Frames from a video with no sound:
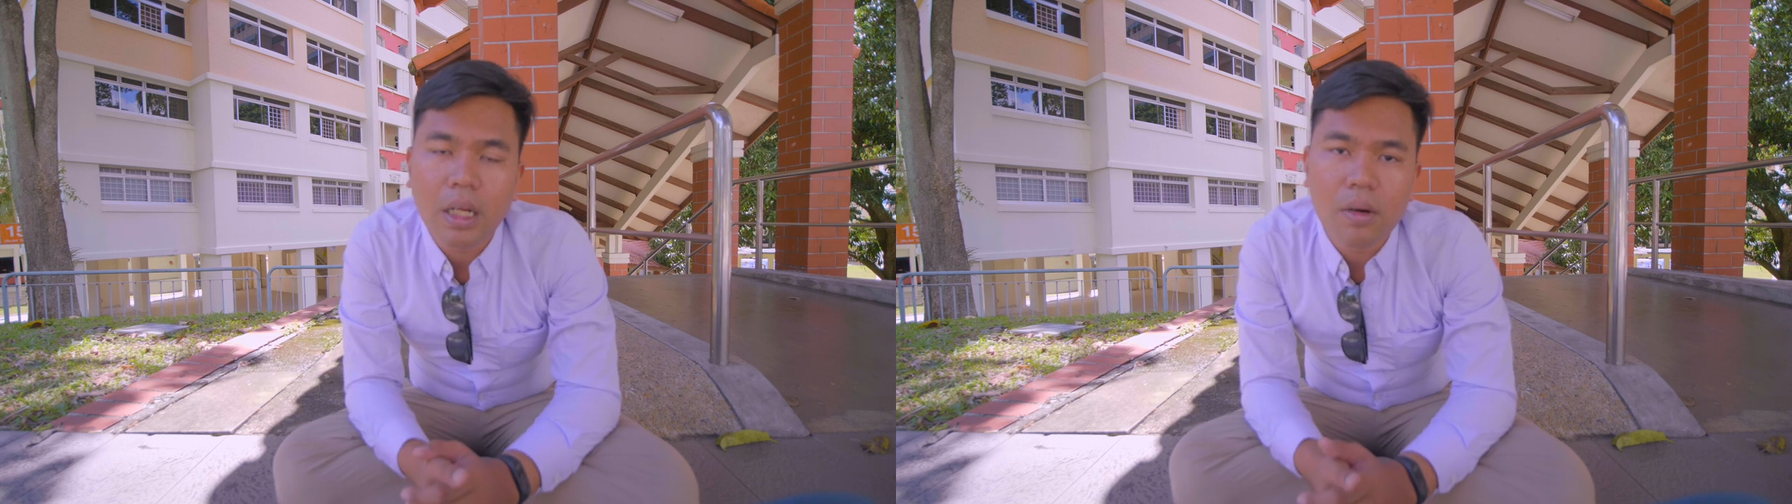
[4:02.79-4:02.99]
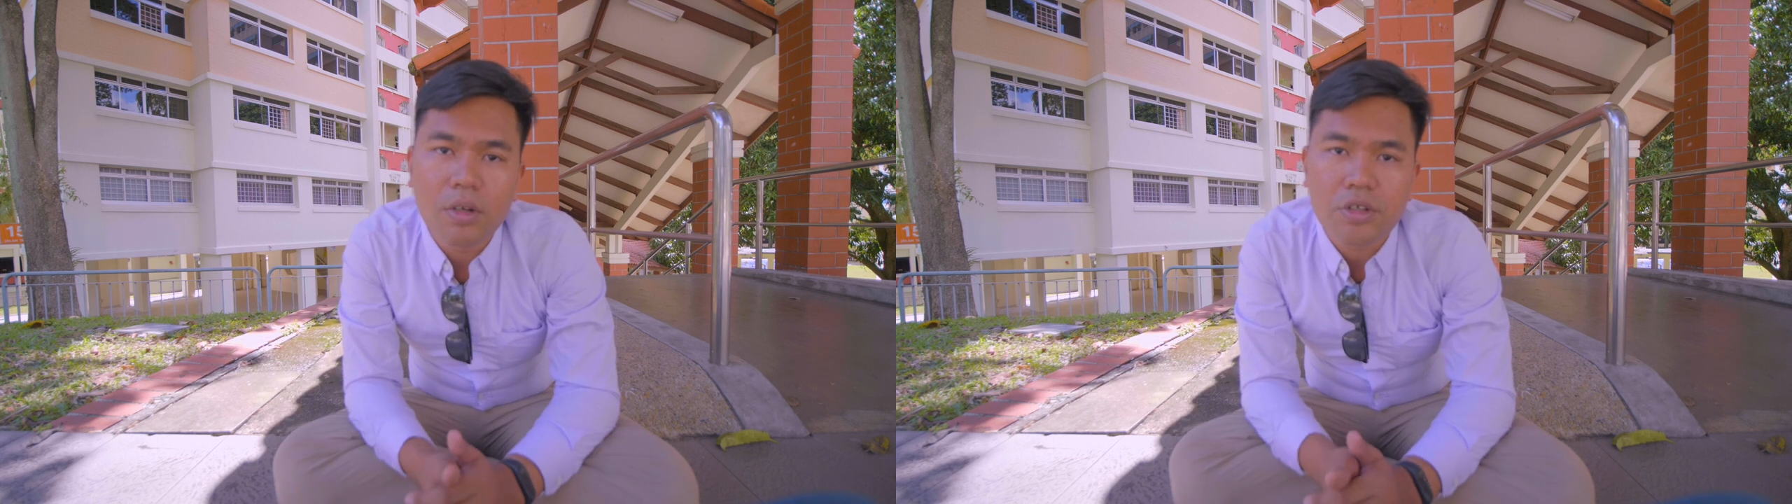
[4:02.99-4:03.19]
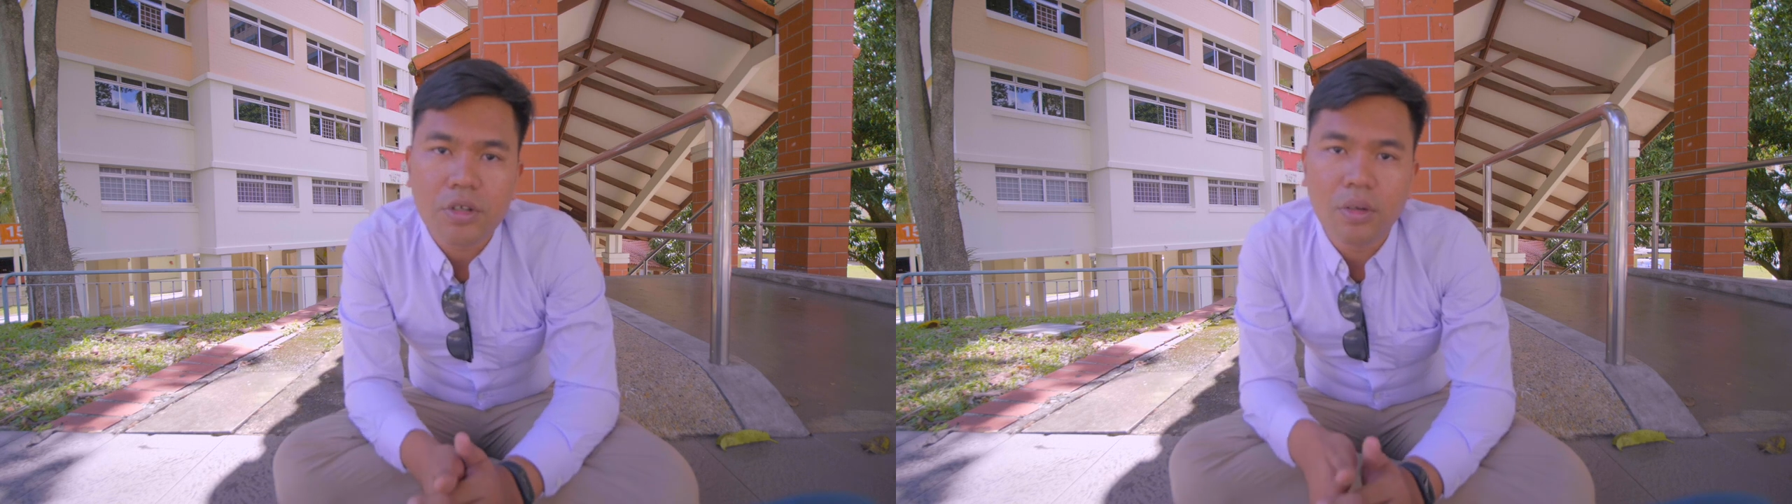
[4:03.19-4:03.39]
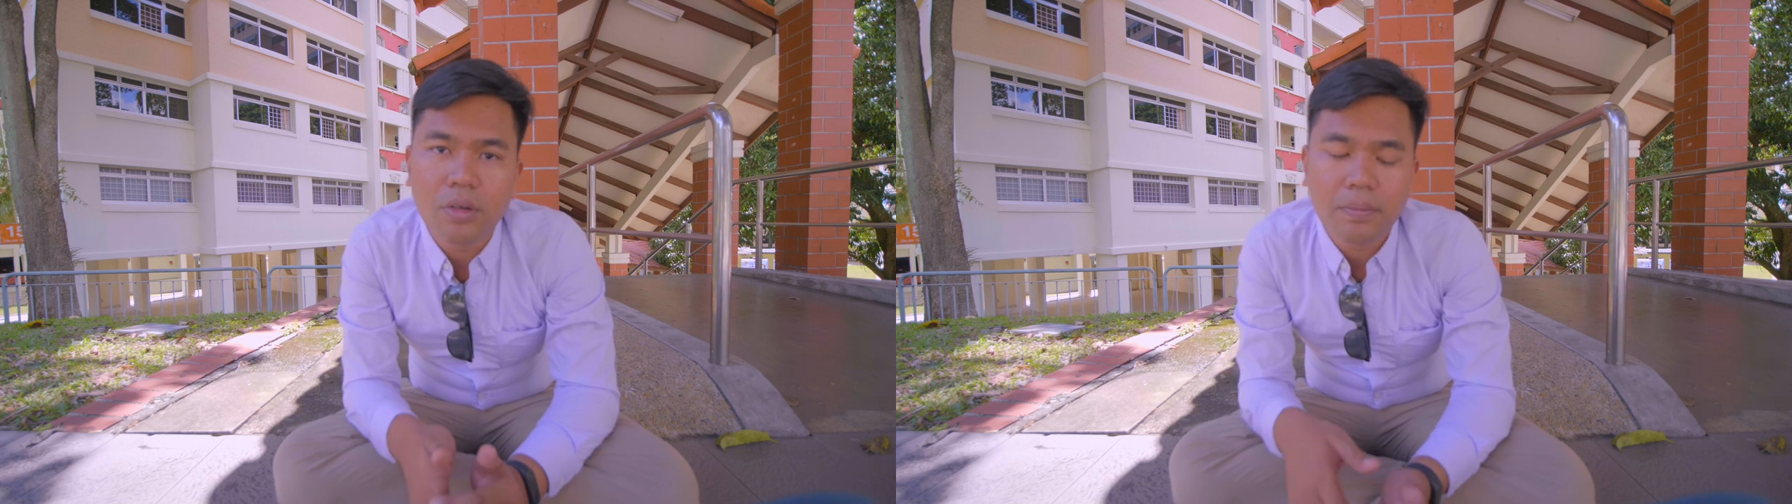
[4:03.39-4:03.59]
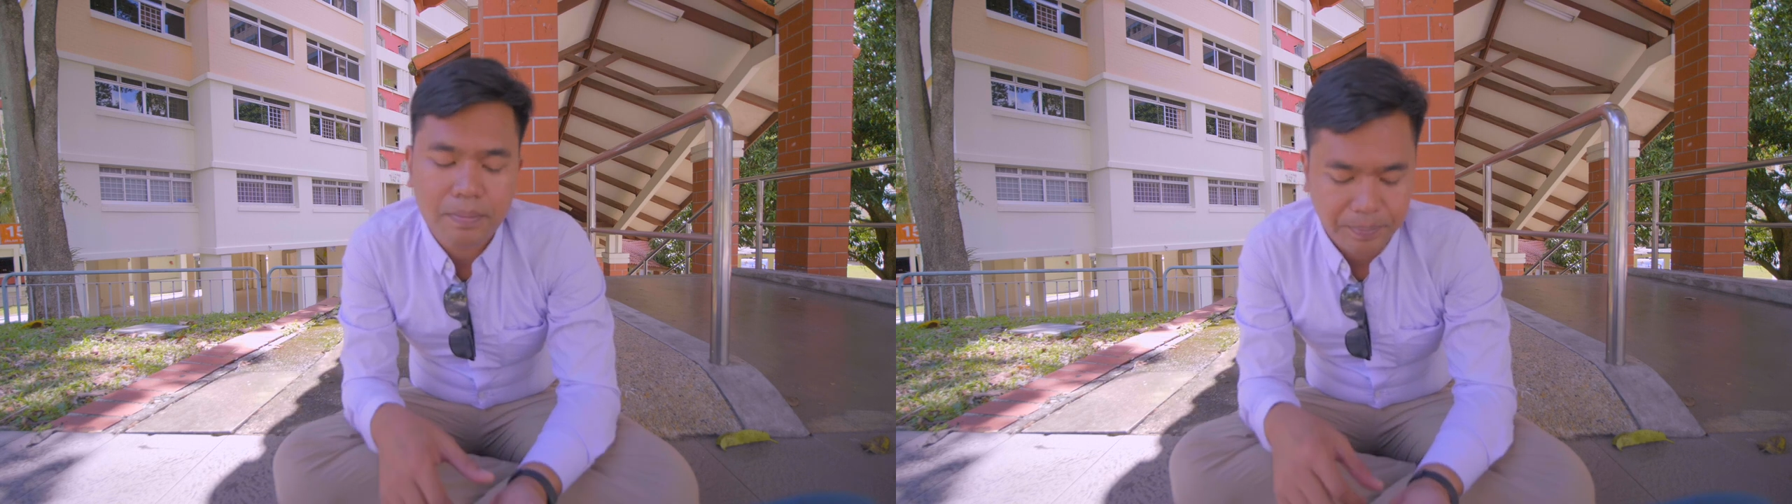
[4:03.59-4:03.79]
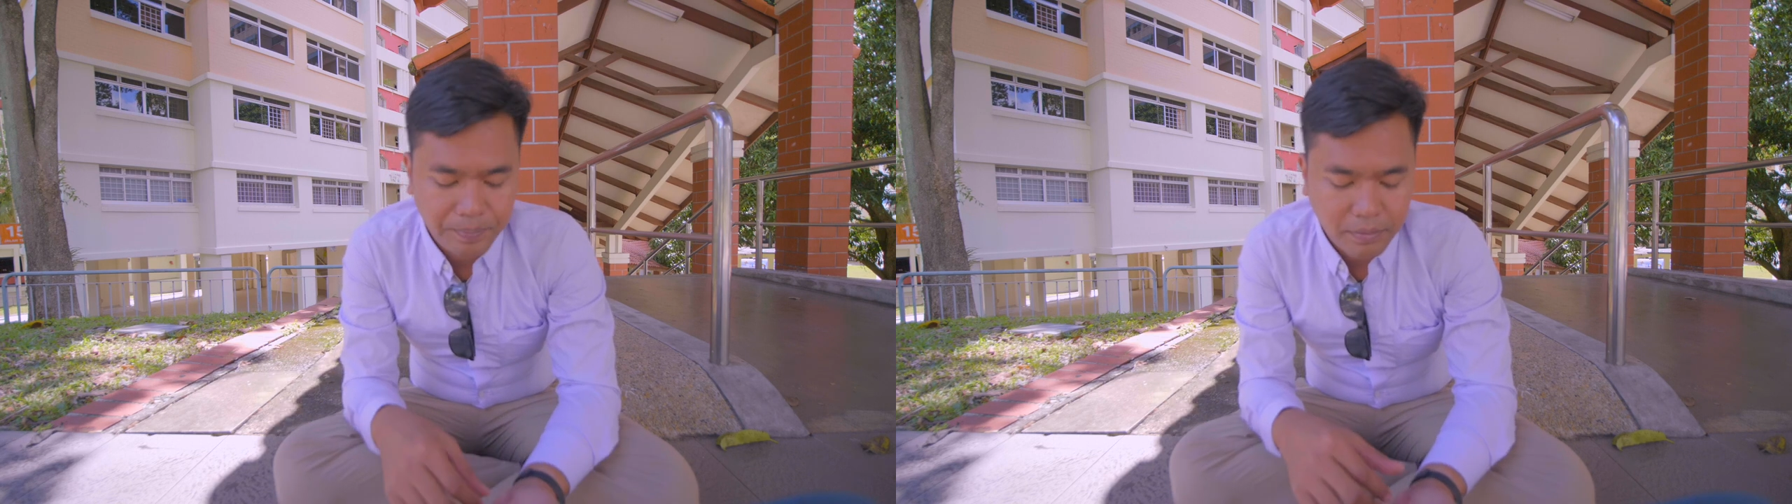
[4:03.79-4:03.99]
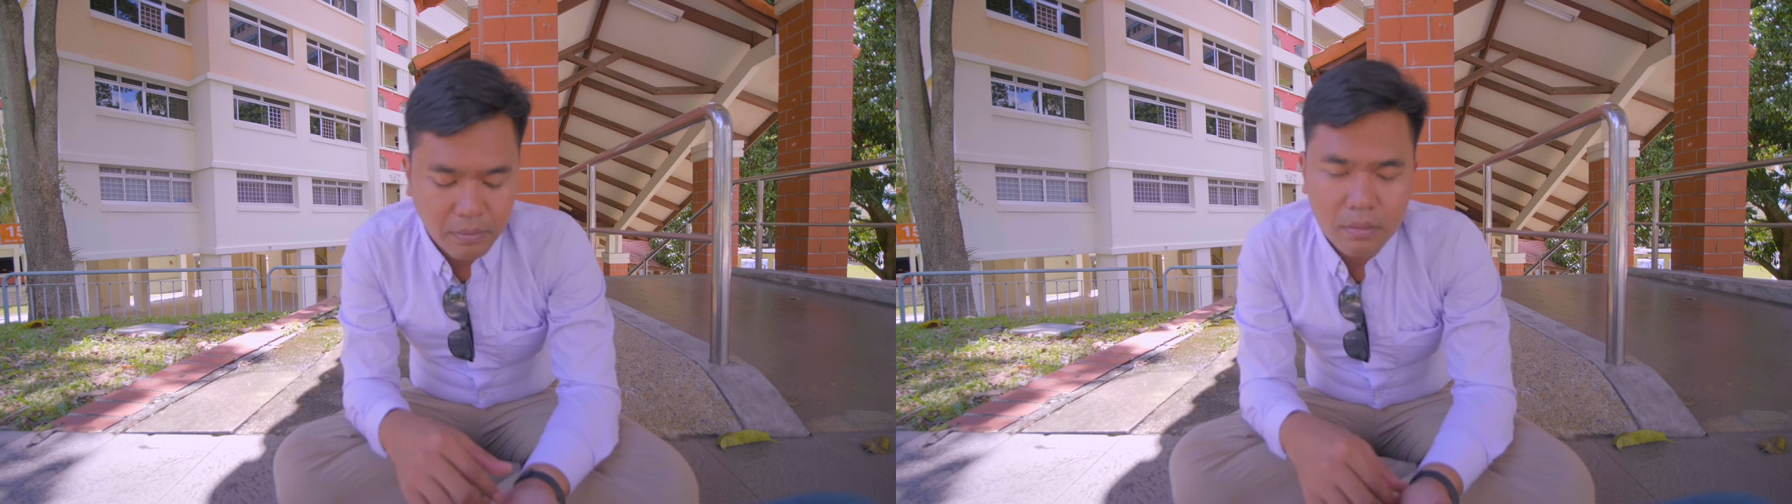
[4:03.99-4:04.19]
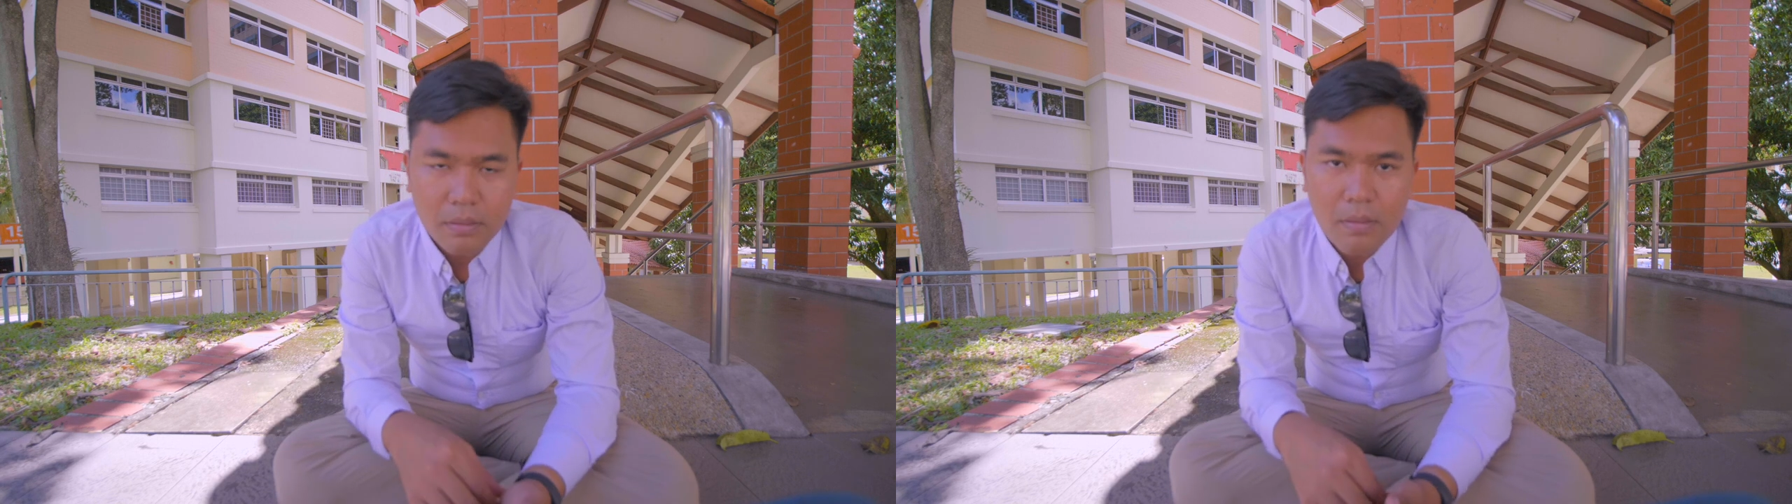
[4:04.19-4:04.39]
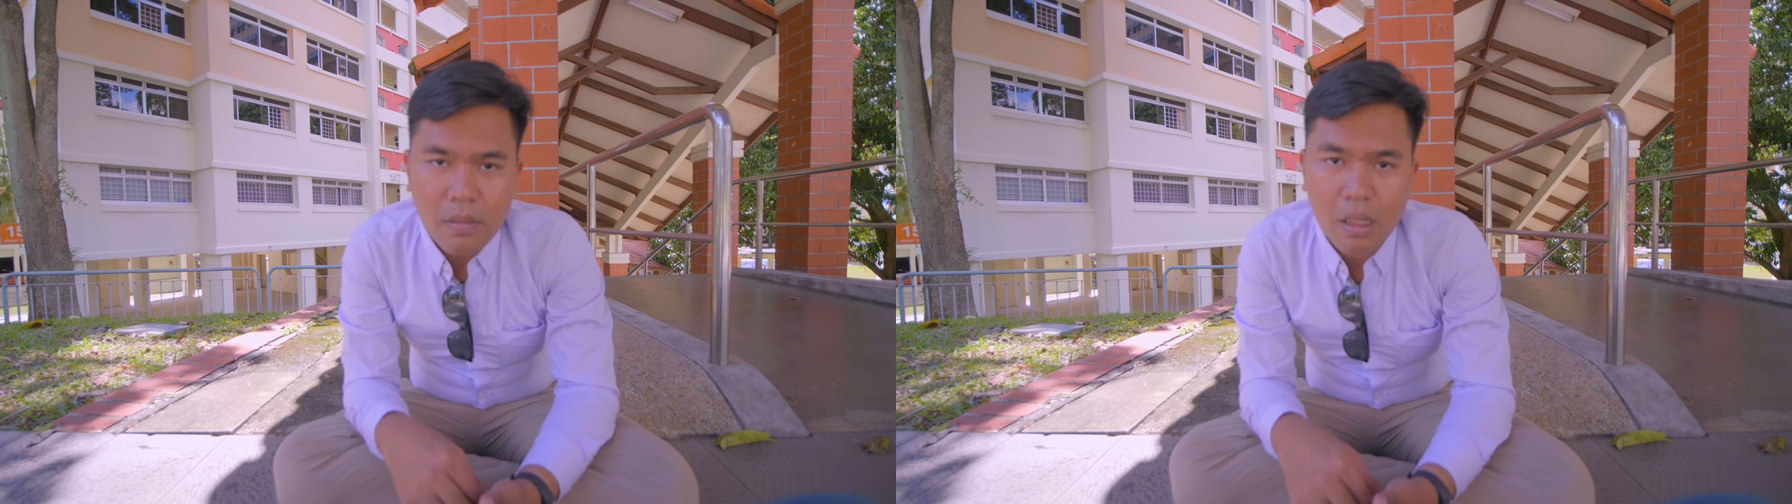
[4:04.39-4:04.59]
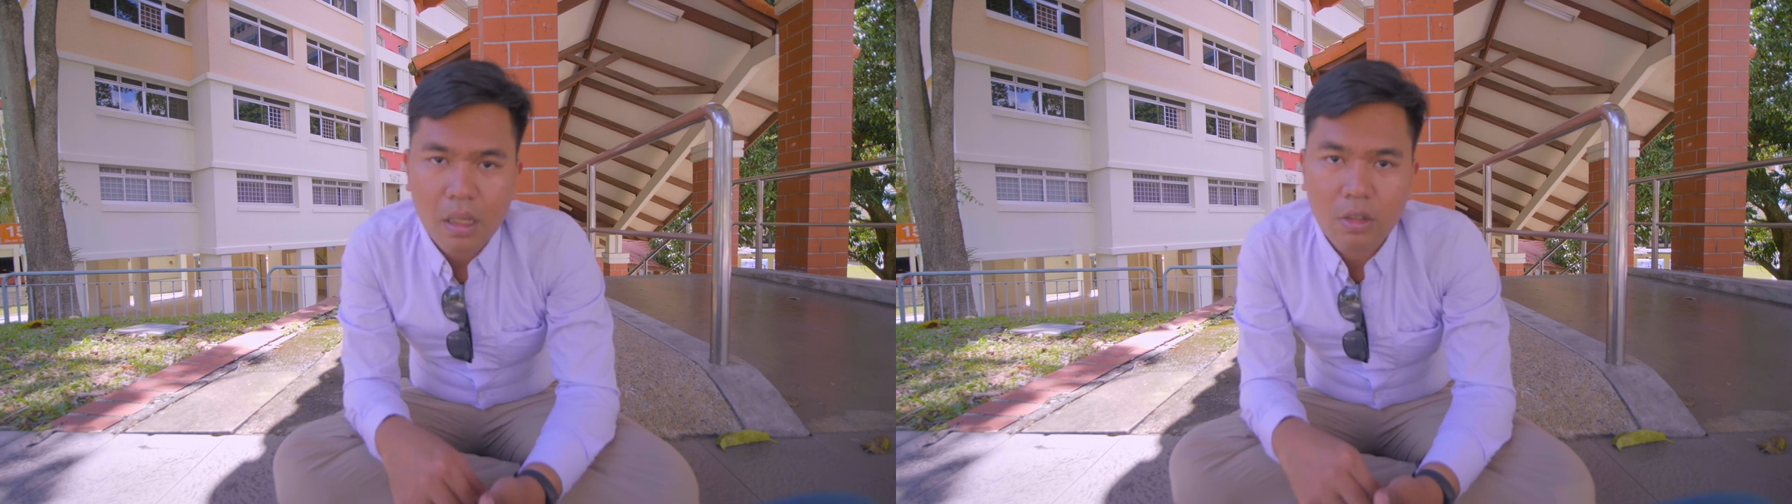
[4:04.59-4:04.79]
our show
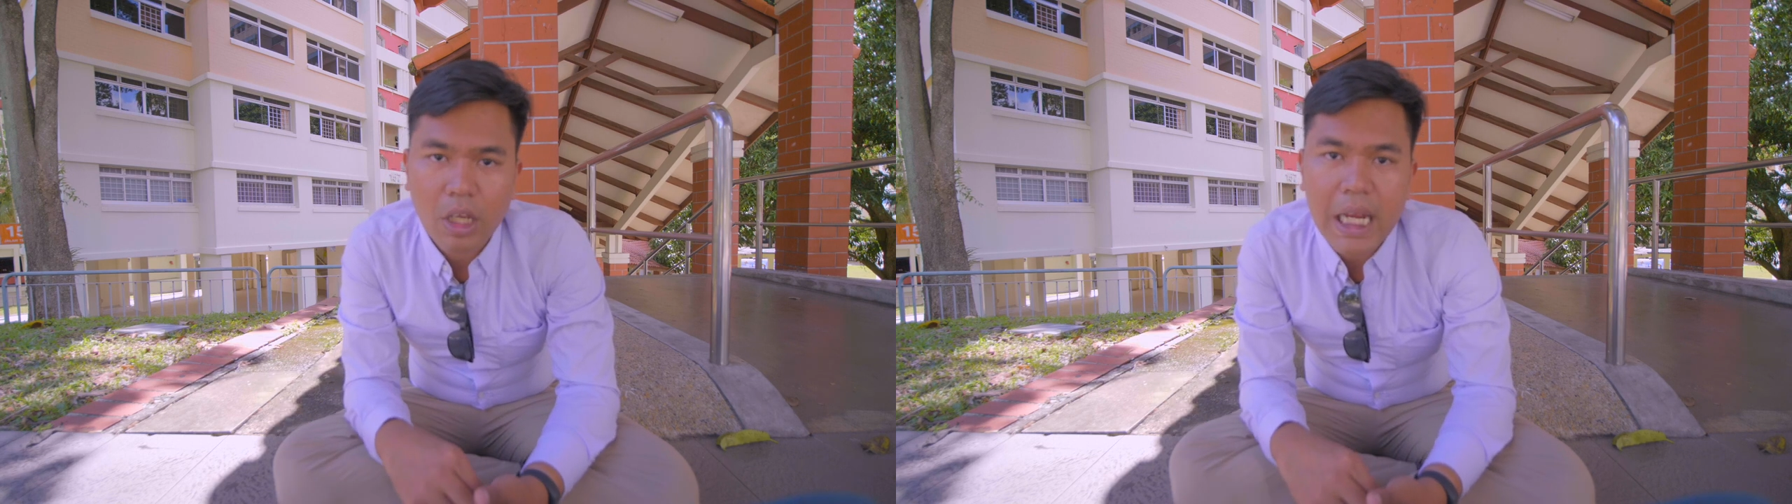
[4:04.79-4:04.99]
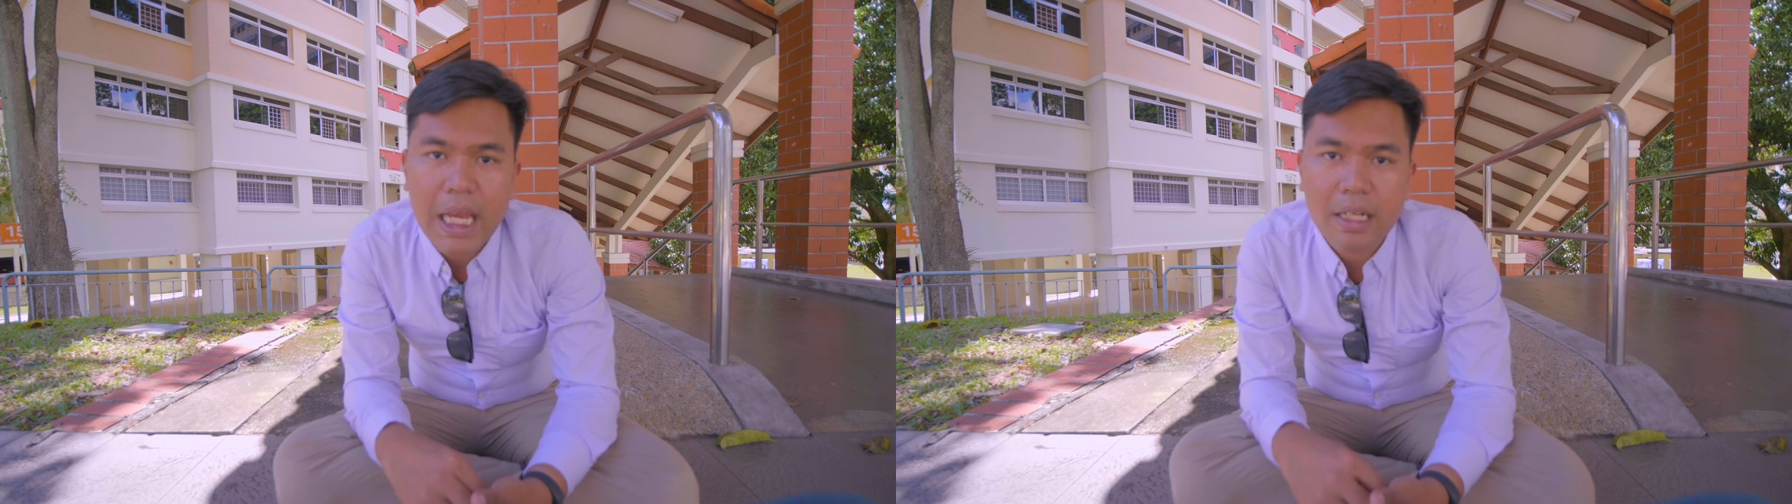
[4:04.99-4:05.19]
together